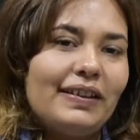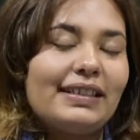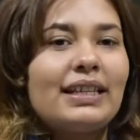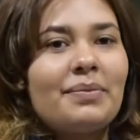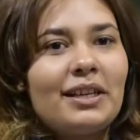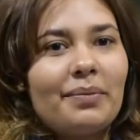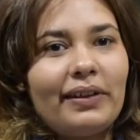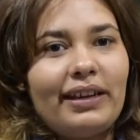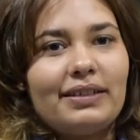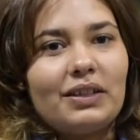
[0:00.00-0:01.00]
The
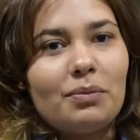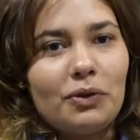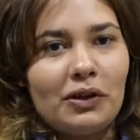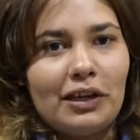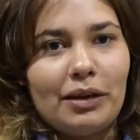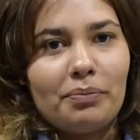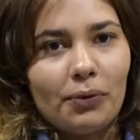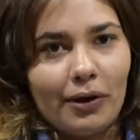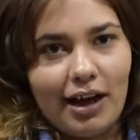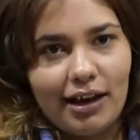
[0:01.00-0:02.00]
CBAA is the Community
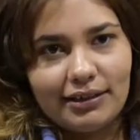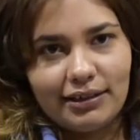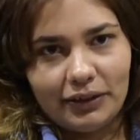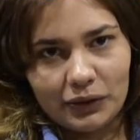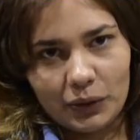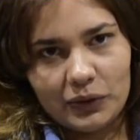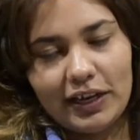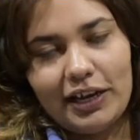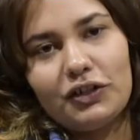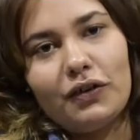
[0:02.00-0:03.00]
Broadcasting
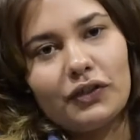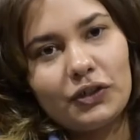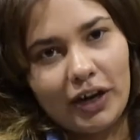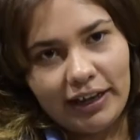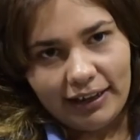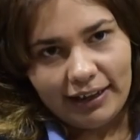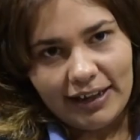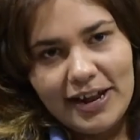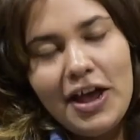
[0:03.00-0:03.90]
Association of Australia.